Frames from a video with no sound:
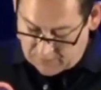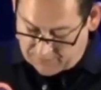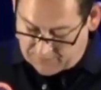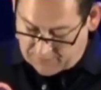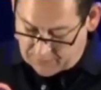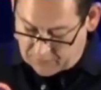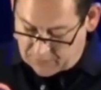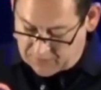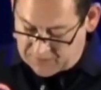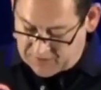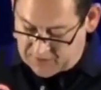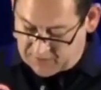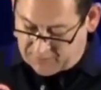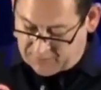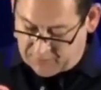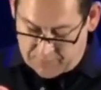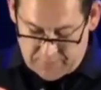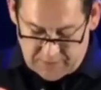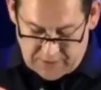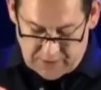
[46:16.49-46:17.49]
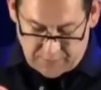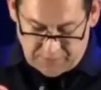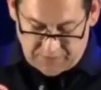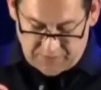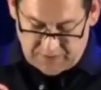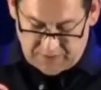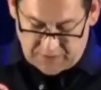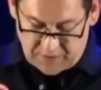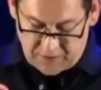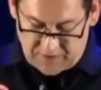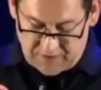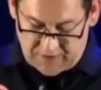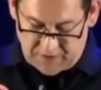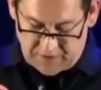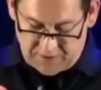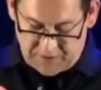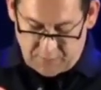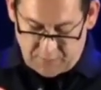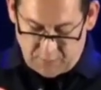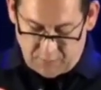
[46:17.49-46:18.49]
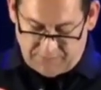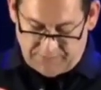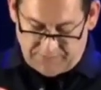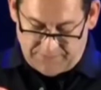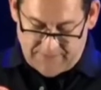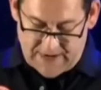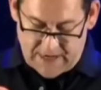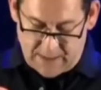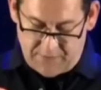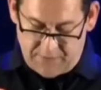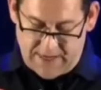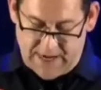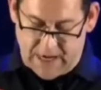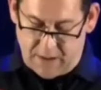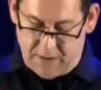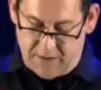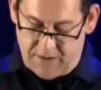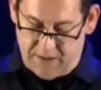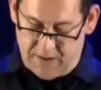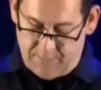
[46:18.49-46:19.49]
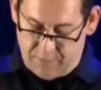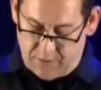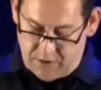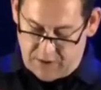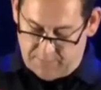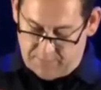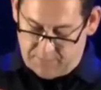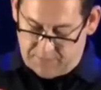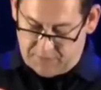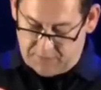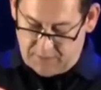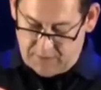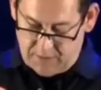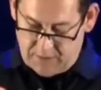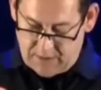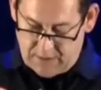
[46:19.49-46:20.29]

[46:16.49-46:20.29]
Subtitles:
For those that are familiar with such things, were found out in the berms.